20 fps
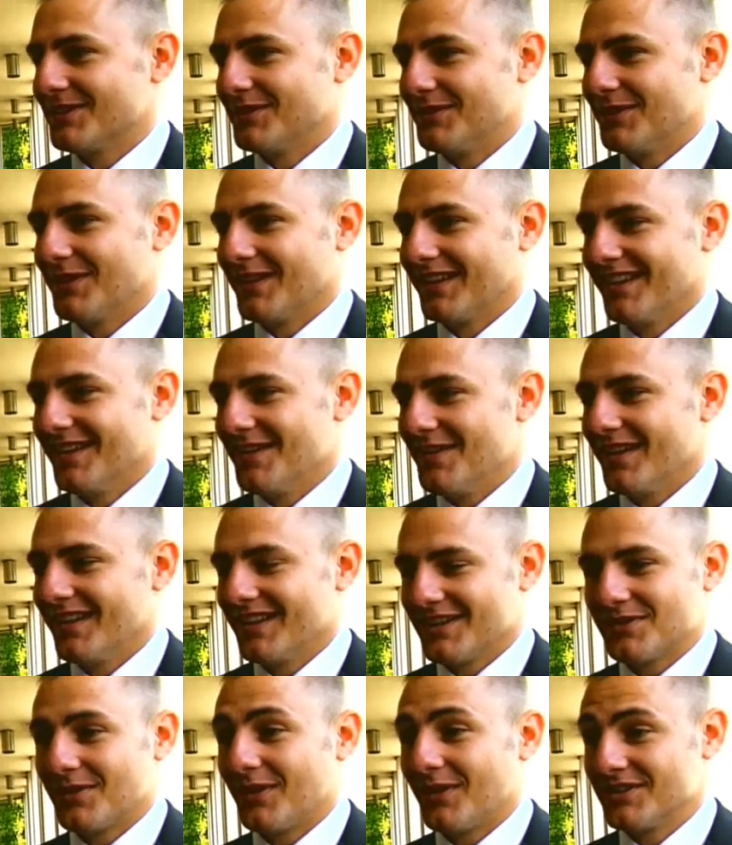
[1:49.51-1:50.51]
Yeah,
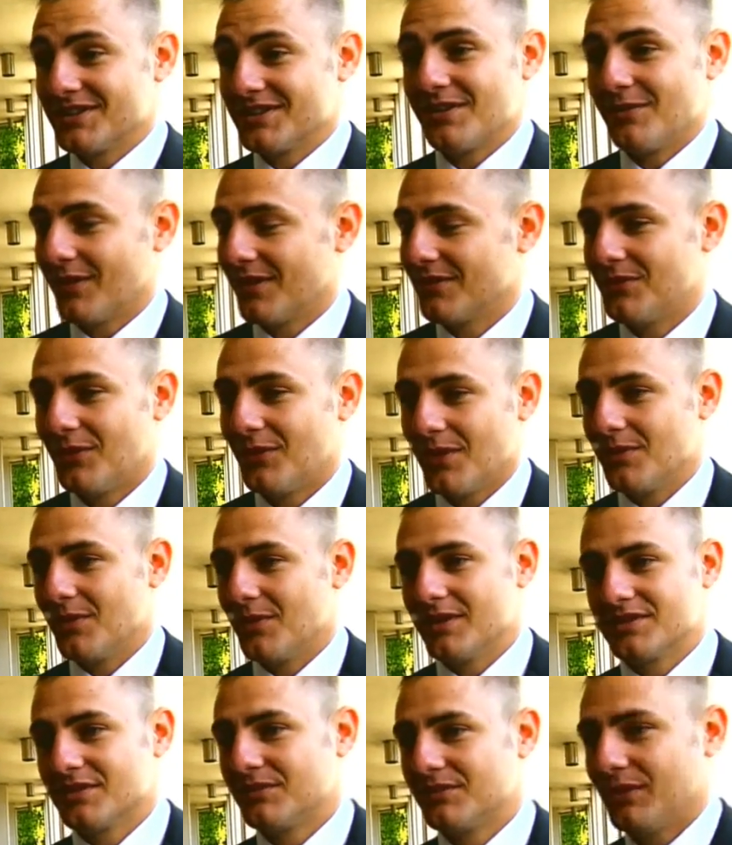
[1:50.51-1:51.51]
that's honestly what I thought he
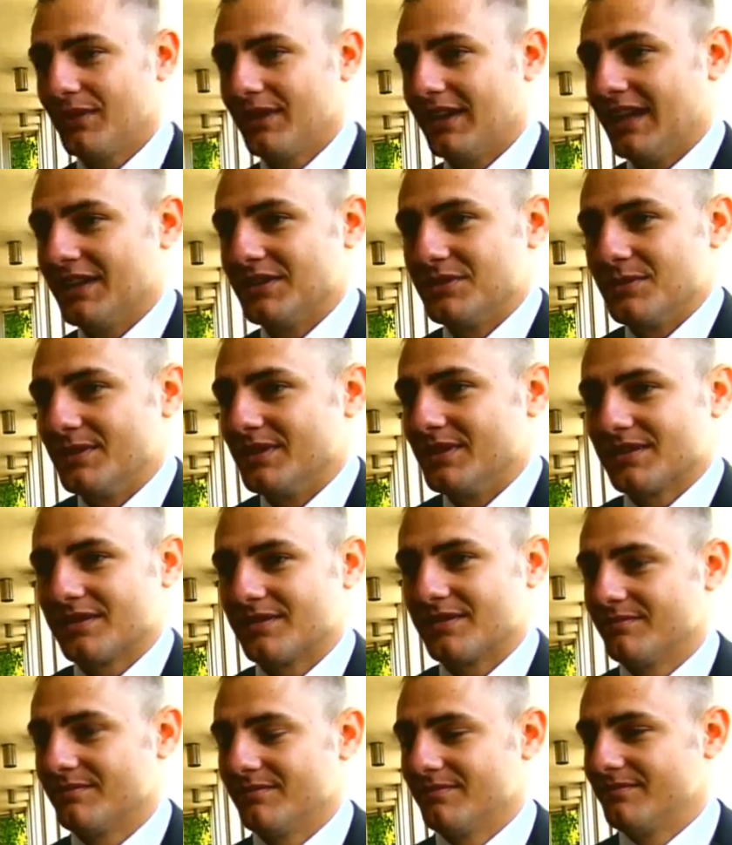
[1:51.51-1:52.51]
was. I thought the lads were just,